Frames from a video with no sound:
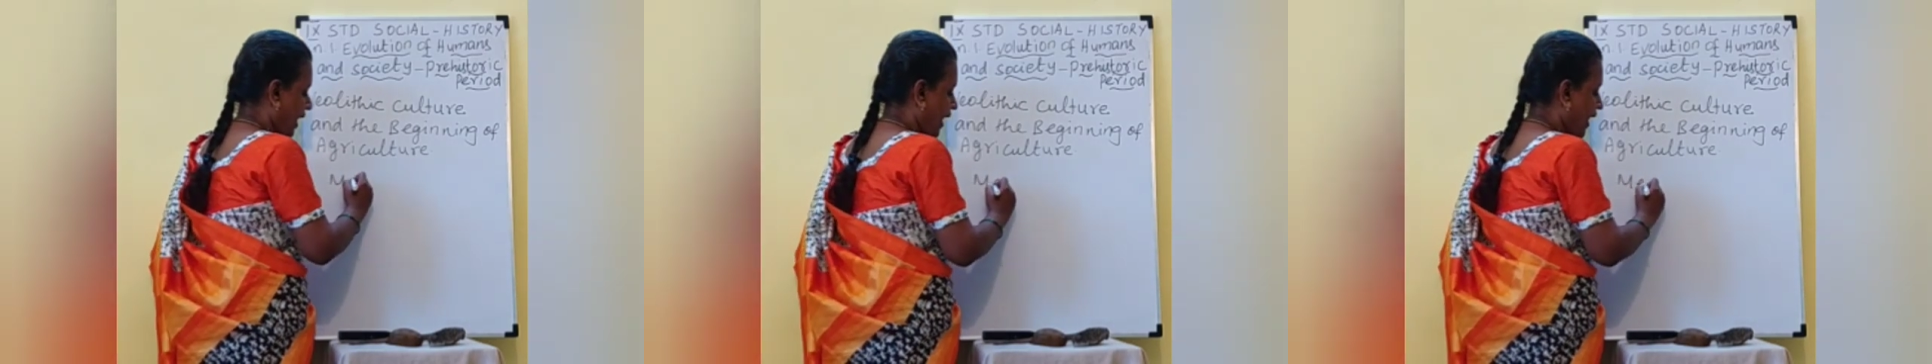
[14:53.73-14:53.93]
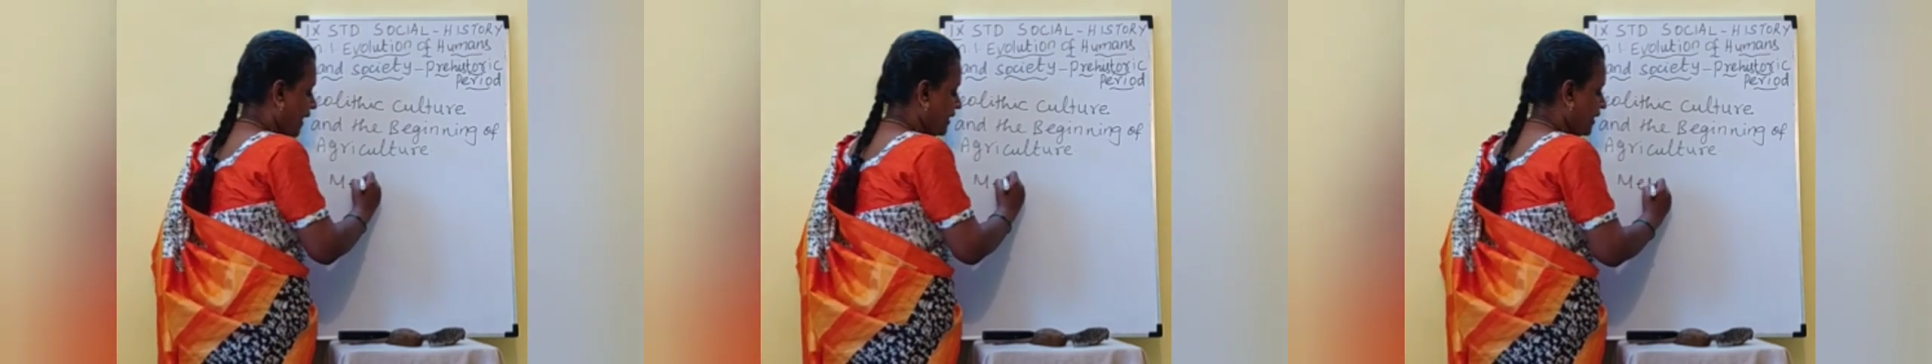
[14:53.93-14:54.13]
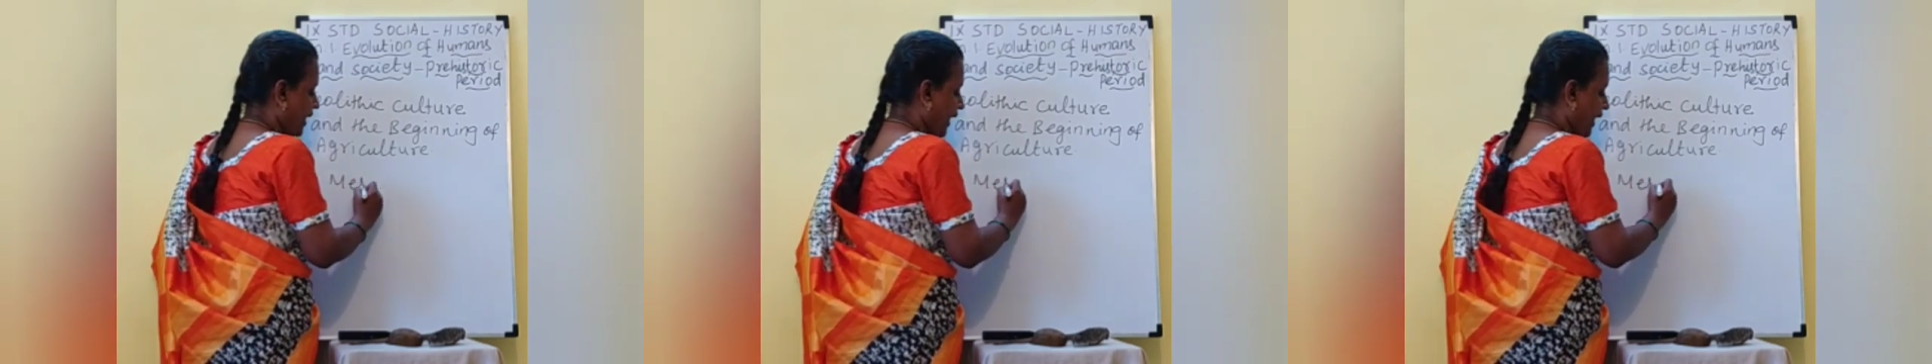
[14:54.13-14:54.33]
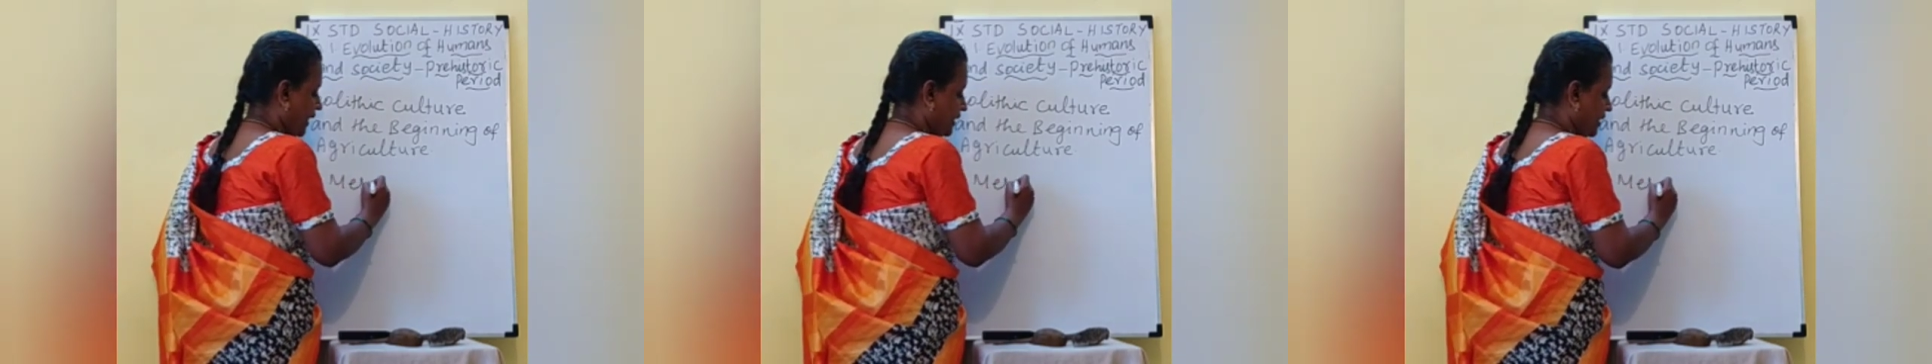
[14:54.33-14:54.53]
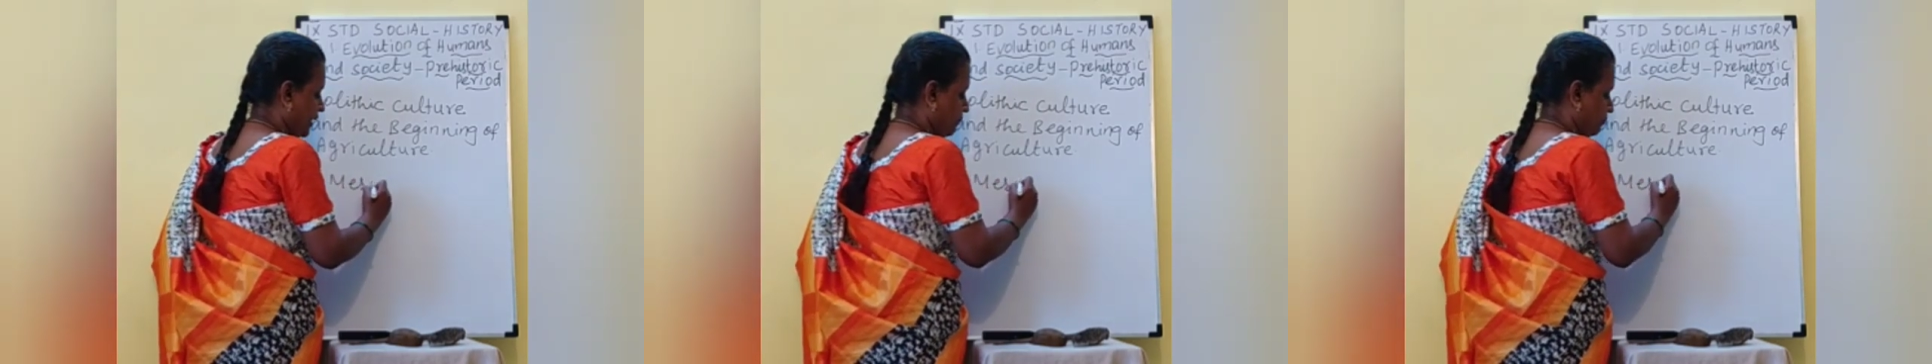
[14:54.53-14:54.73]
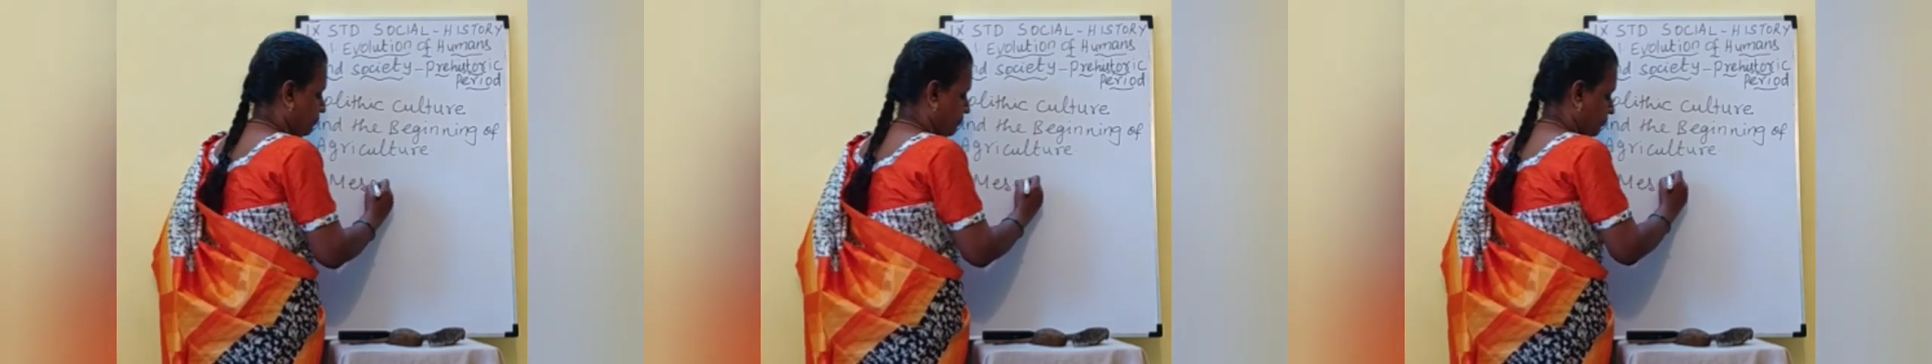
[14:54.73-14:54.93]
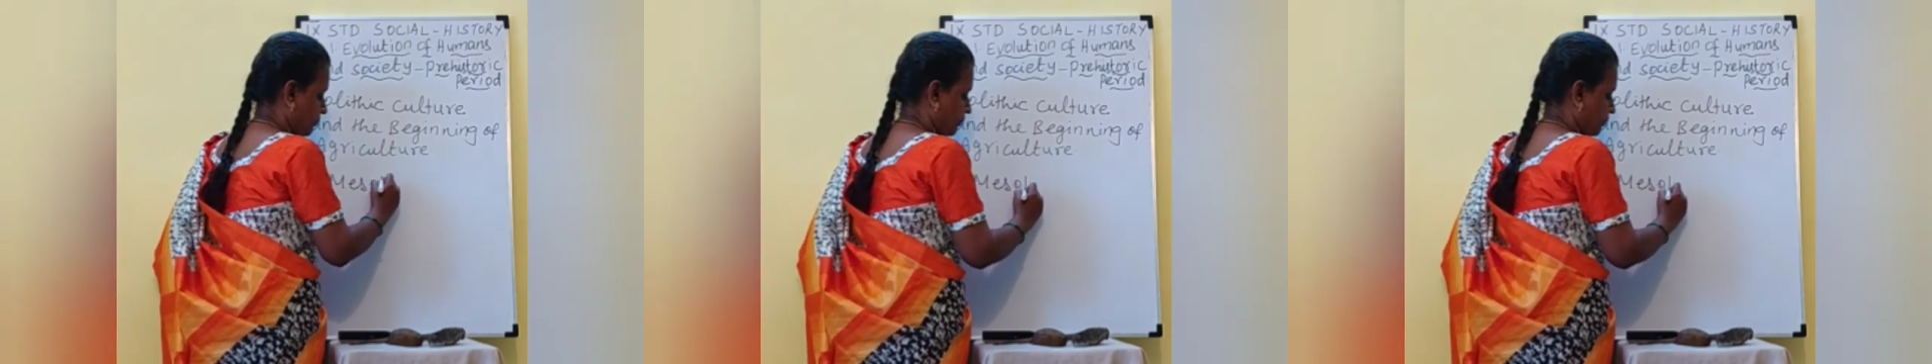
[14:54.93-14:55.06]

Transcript: and Egypt.